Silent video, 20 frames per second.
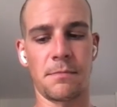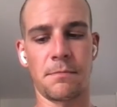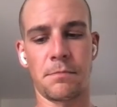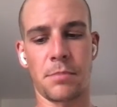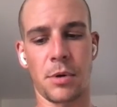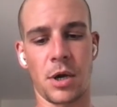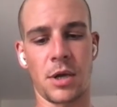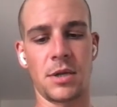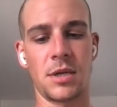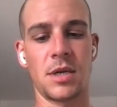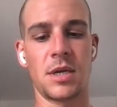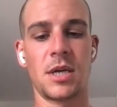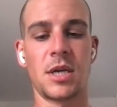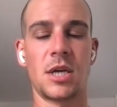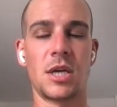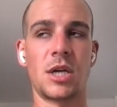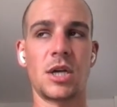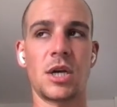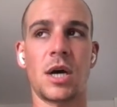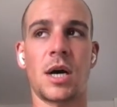But
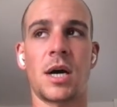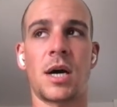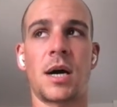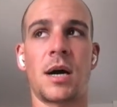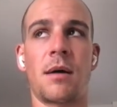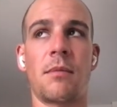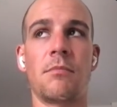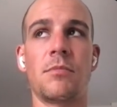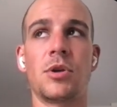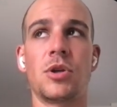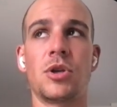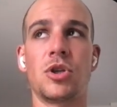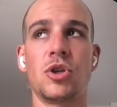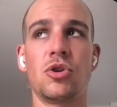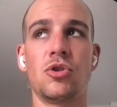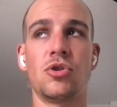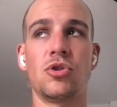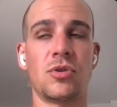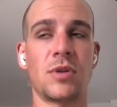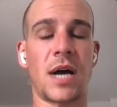you
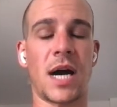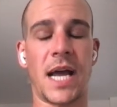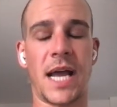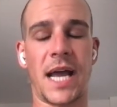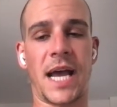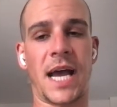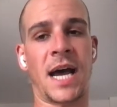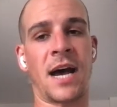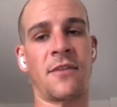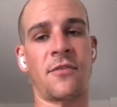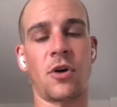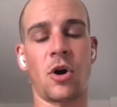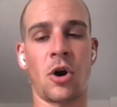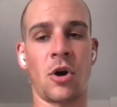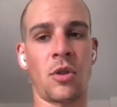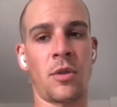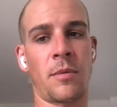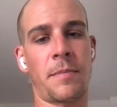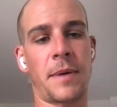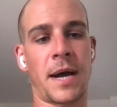do not have all
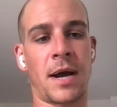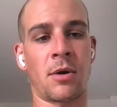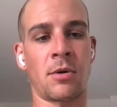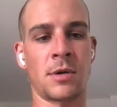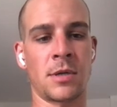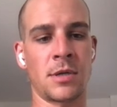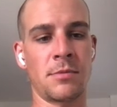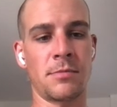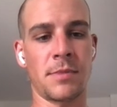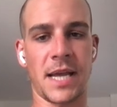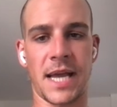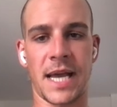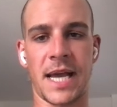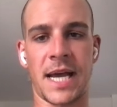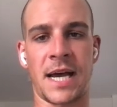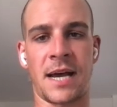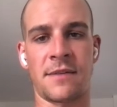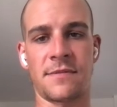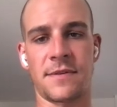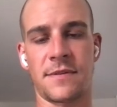the power you might
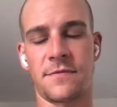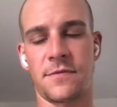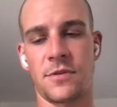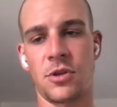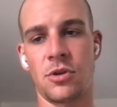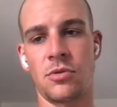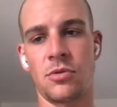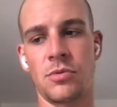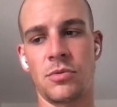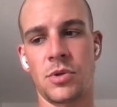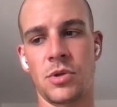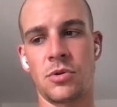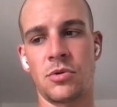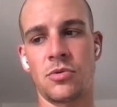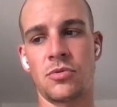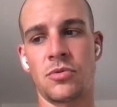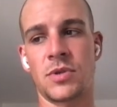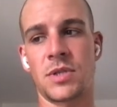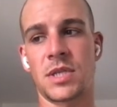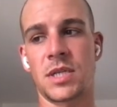have if you
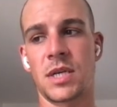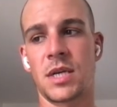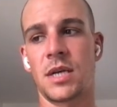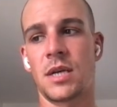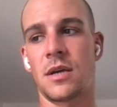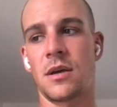use